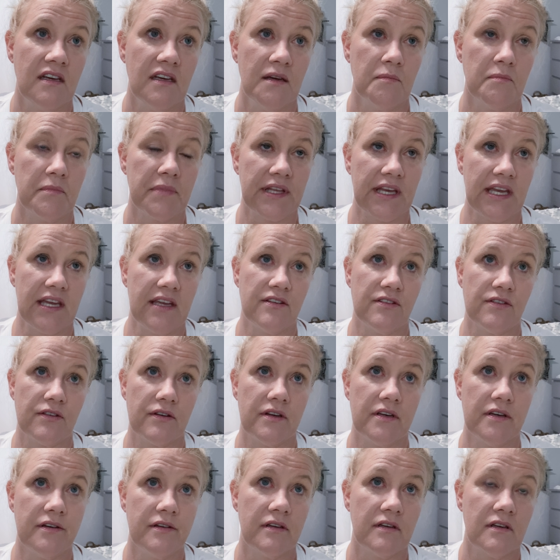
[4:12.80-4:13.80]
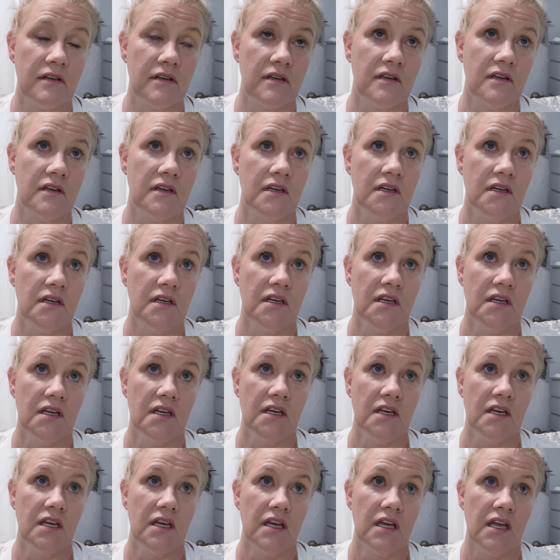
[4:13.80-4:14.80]
planned on,
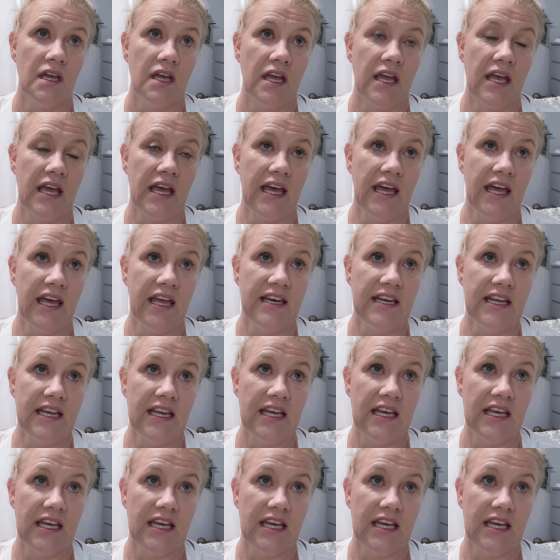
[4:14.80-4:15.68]
and